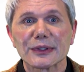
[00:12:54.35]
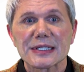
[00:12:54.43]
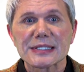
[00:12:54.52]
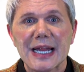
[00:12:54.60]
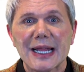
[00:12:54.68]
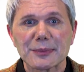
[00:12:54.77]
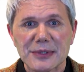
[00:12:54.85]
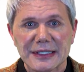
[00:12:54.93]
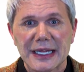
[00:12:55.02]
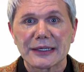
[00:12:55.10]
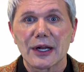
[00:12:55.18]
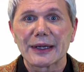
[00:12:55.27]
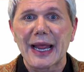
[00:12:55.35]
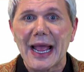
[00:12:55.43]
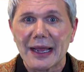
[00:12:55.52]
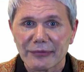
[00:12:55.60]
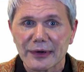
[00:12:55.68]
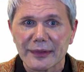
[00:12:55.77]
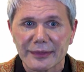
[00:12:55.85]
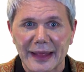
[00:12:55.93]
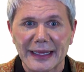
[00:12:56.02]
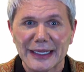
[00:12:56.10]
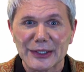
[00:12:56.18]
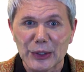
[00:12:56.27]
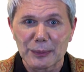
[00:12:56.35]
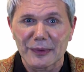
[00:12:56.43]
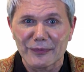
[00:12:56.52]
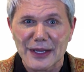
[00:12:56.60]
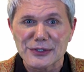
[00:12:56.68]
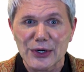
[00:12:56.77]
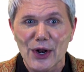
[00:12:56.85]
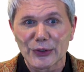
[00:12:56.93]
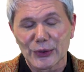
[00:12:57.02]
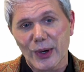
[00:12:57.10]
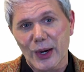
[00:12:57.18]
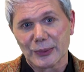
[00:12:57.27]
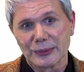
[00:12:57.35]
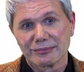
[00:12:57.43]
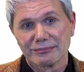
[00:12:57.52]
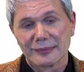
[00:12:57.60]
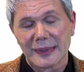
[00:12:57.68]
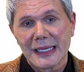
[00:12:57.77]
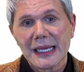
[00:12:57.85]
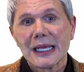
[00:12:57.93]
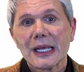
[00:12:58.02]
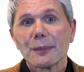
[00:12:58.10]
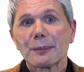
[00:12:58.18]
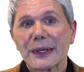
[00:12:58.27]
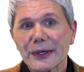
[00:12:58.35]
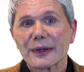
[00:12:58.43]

to stay up to date on everything in your profession on your own. Peer